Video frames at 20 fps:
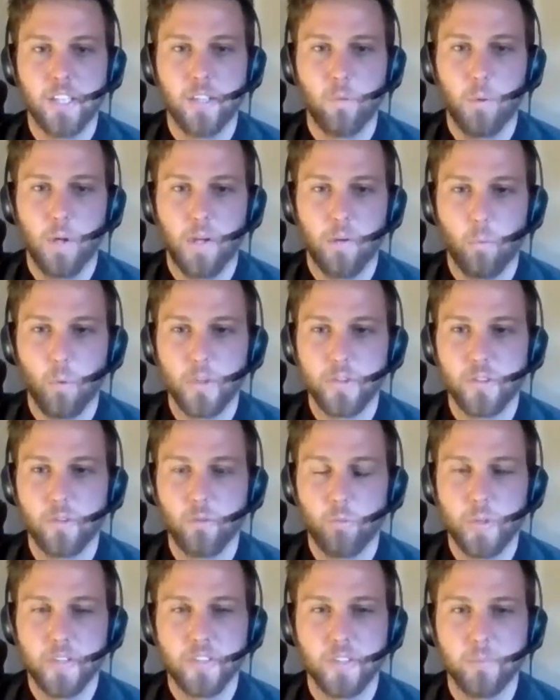what words
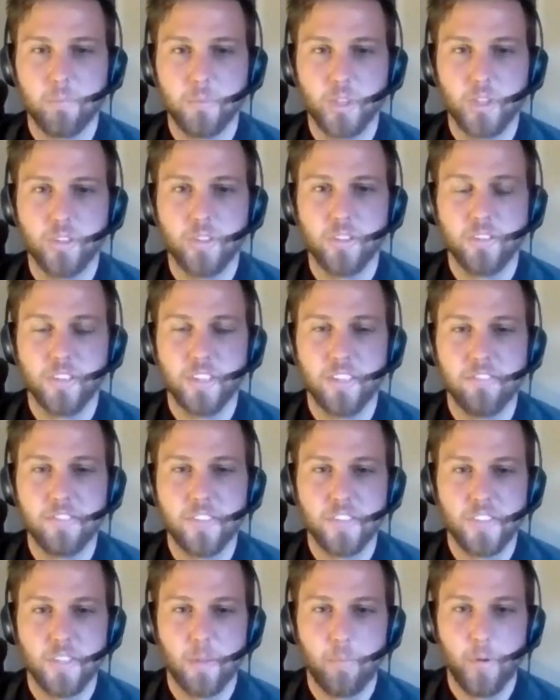of wisdom could you give
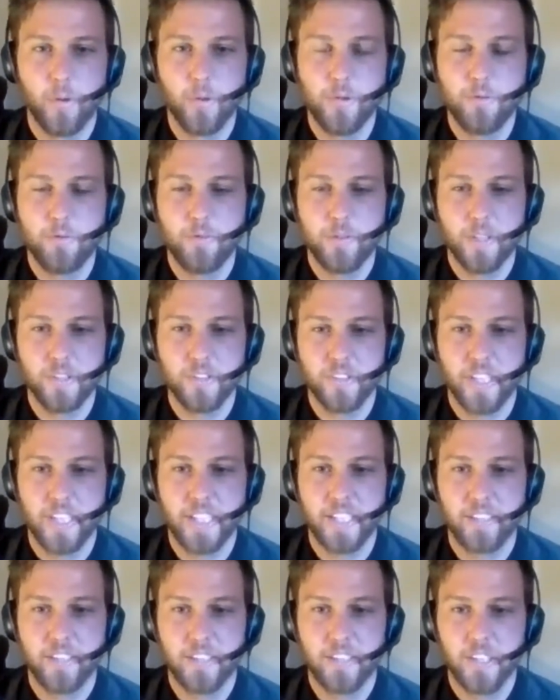to someone who feels
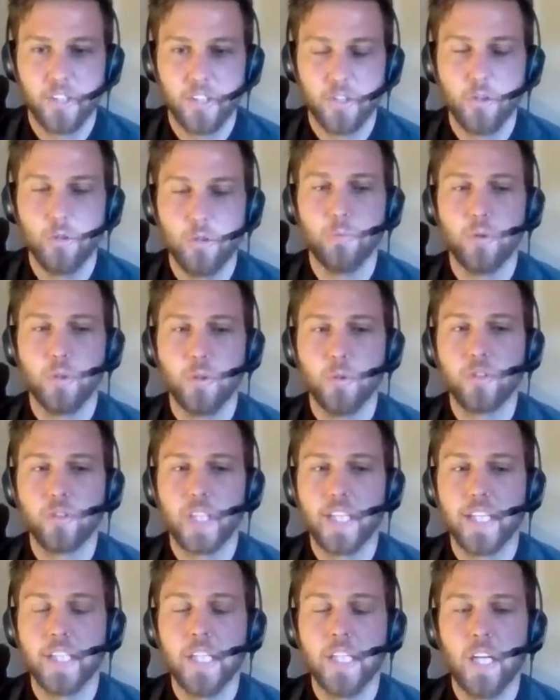like, you
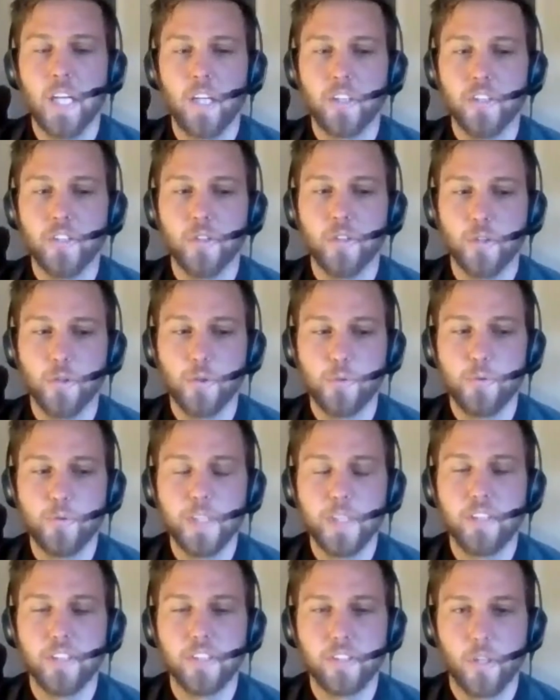said you
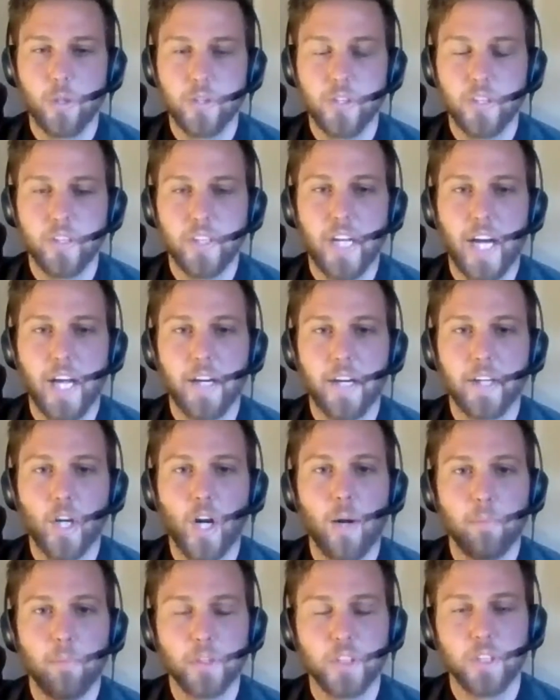feel as though you're not
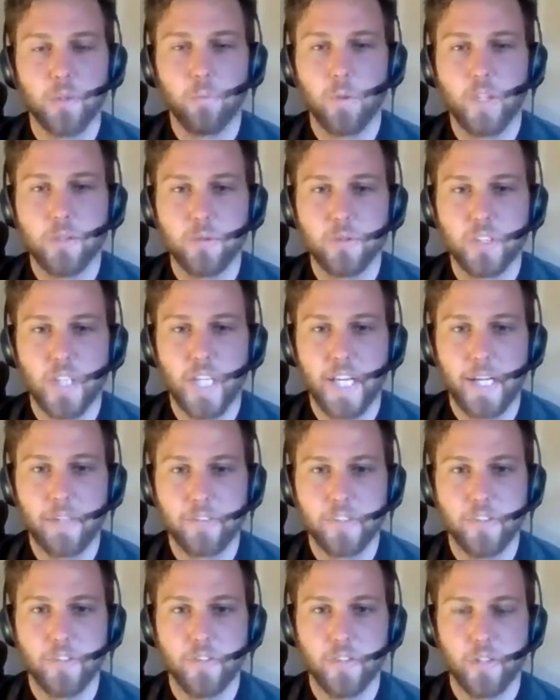accomplishing what you set out
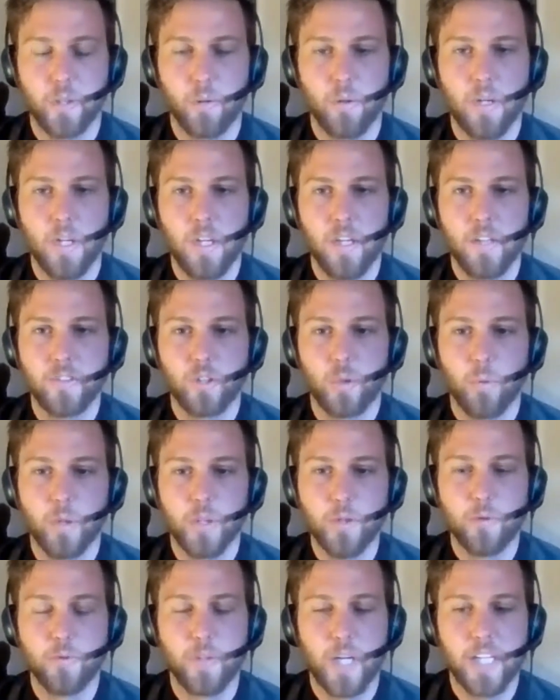to do? So when
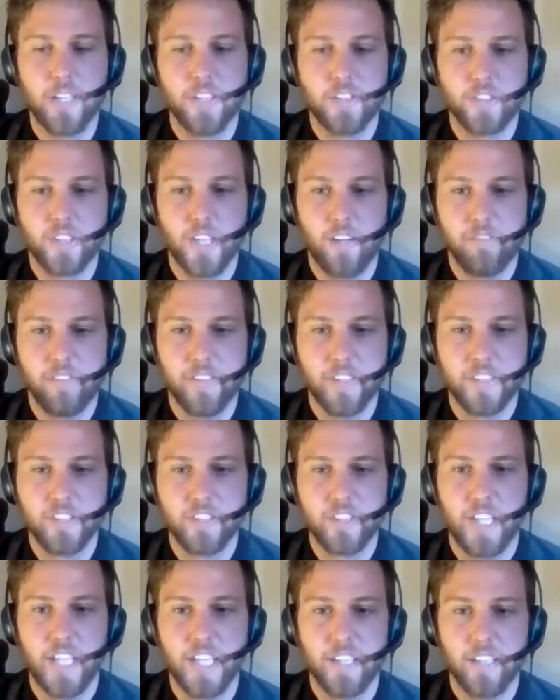you find yourself in a
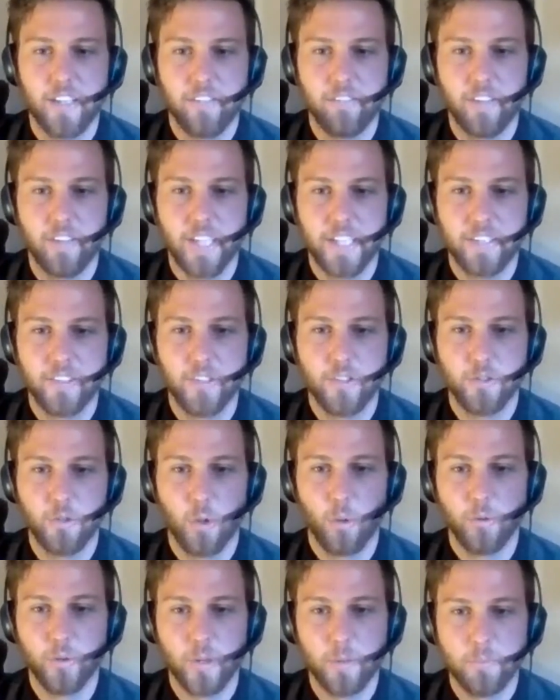state of, like, the
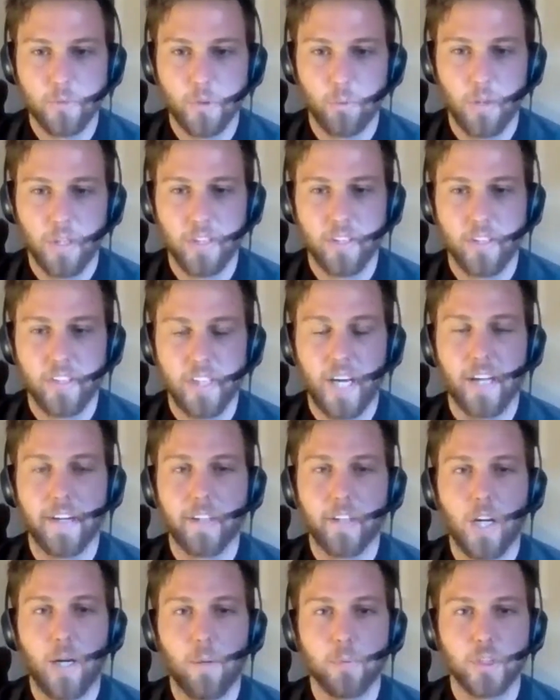doldrums where you're not
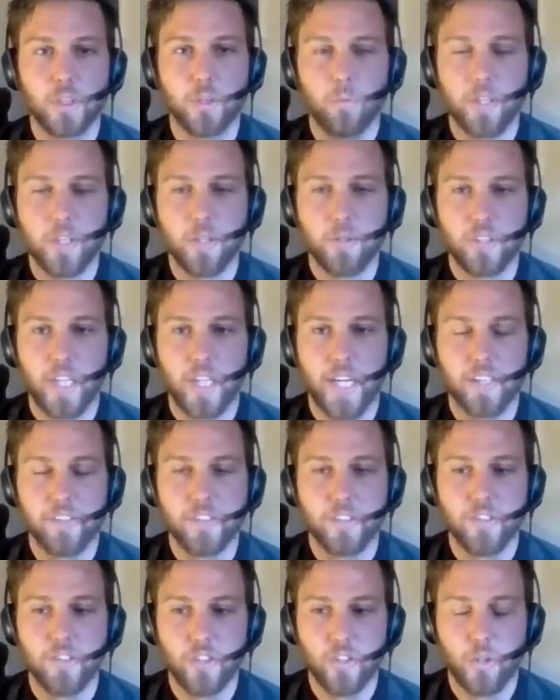accomplishing what you set out
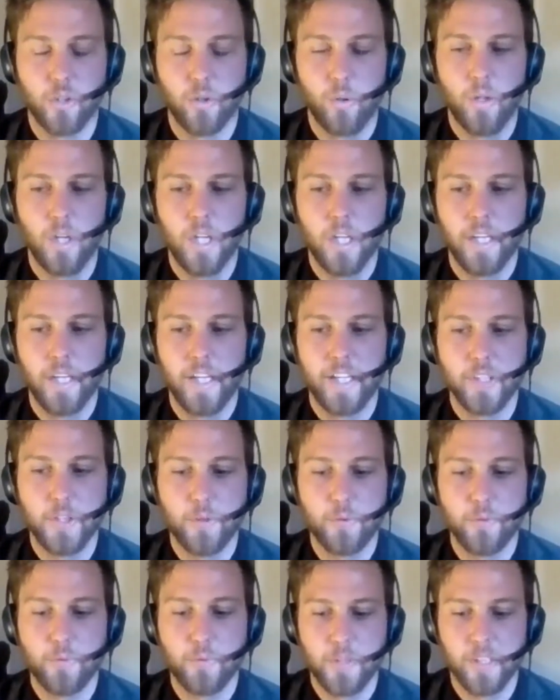to do and
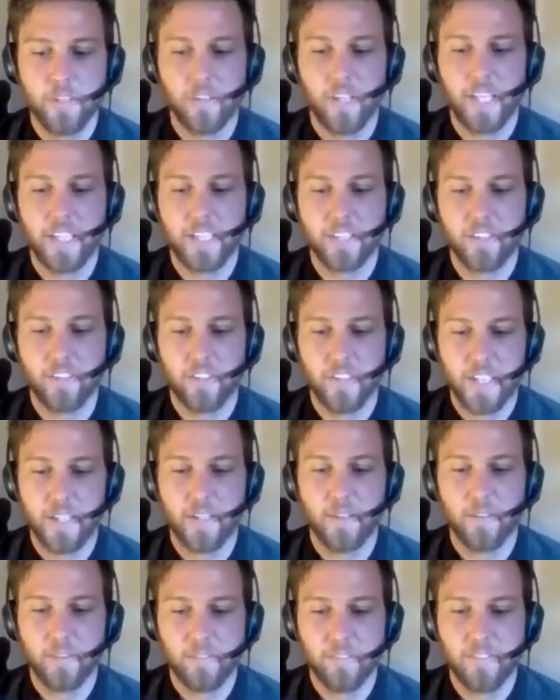you feel like you're
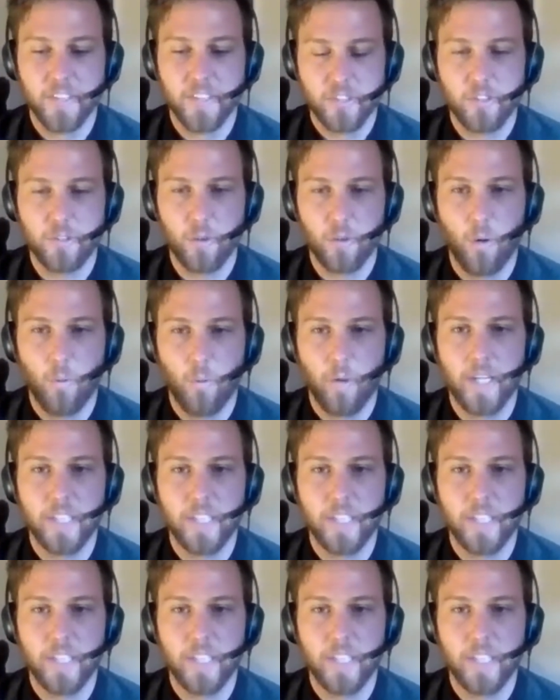in this throwaway